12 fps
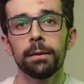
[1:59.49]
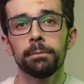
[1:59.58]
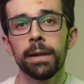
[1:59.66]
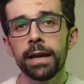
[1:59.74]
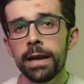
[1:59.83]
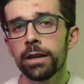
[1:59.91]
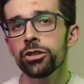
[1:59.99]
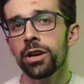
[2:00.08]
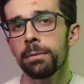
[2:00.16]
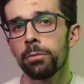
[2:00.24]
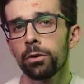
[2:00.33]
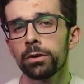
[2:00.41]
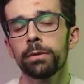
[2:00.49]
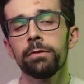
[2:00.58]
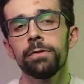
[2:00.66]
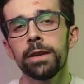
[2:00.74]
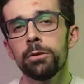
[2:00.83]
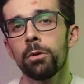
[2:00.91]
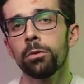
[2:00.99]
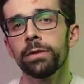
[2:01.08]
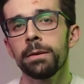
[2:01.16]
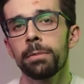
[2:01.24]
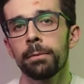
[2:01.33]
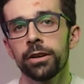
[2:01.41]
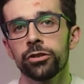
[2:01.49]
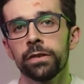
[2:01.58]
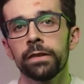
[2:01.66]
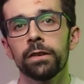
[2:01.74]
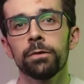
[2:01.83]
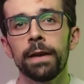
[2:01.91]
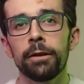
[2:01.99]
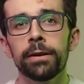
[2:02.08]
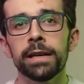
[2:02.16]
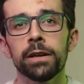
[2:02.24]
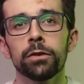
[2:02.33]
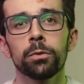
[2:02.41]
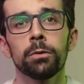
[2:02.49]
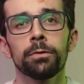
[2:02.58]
Making a Jamboard with view-only permissions is very useful